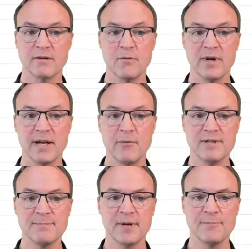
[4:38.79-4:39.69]
Well, I
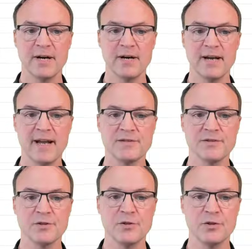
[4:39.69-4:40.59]
want to compare it
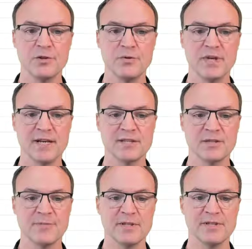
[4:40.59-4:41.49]
against new
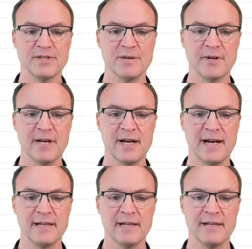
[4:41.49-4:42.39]
customers. So I'm going to
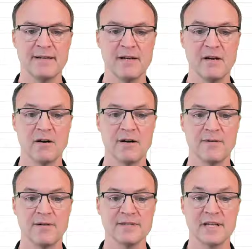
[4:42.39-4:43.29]
highlight
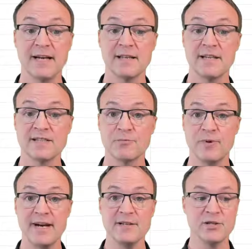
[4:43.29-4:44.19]
or select this
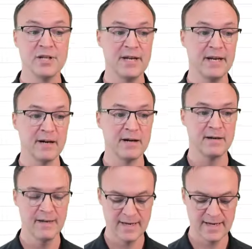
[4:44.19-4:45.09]
range
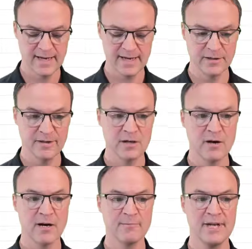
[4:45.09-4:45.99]
here and
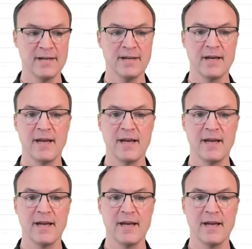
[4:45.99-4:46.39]
comma.